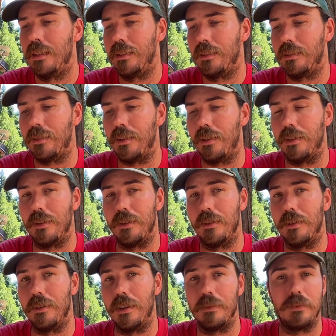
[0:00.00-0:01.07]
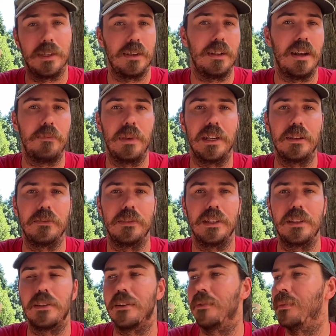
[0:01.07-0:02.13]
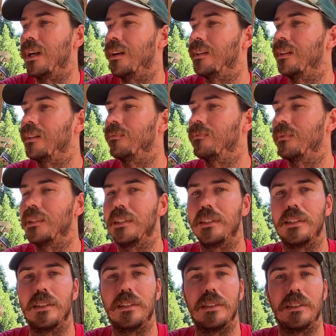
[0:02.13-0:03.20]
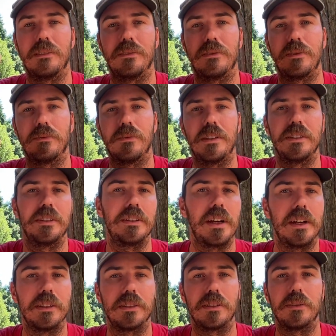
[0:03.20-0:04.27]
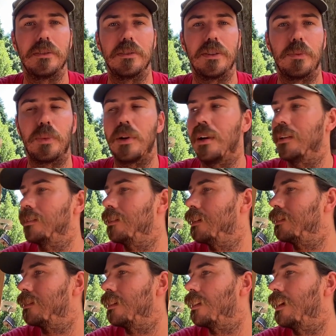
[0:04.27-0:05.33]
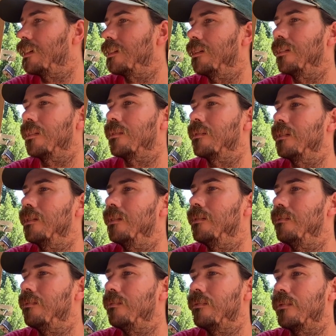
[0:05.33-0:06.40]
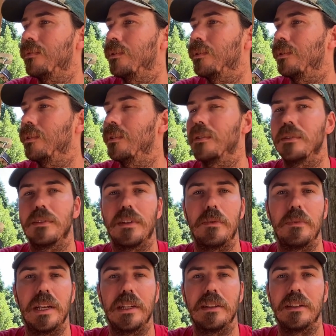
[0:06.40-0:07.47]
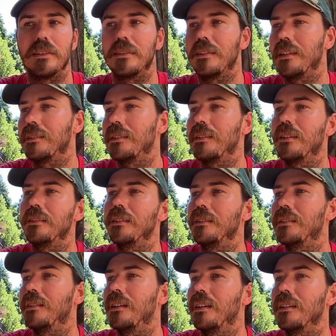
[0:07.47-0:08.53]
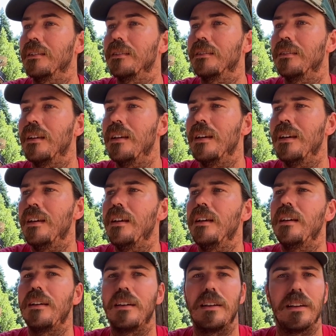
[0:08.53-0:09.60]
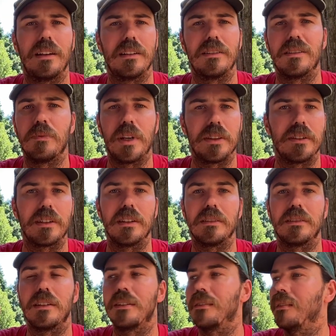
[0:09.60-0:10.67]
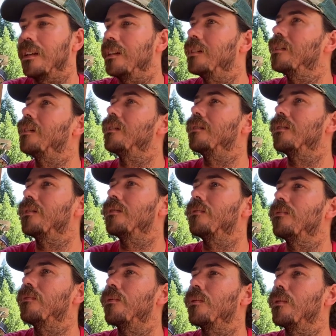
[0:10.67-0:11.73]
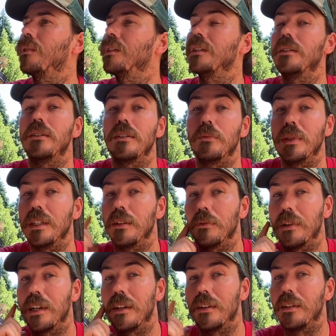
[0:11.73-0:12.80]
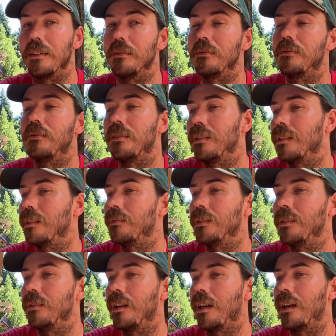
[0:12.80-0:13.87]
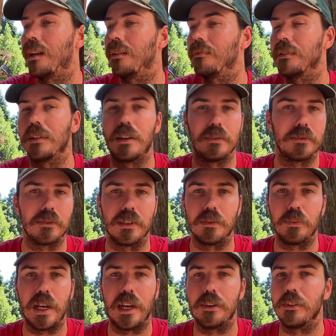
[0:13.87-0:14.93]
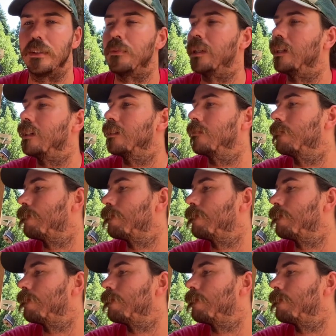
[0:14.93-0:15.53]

So I figured I'd make a video about it and run you guys through the process that I go through for a maintenance session on these things and some other considerations for you to be aware of if you have an off-grid battery bank.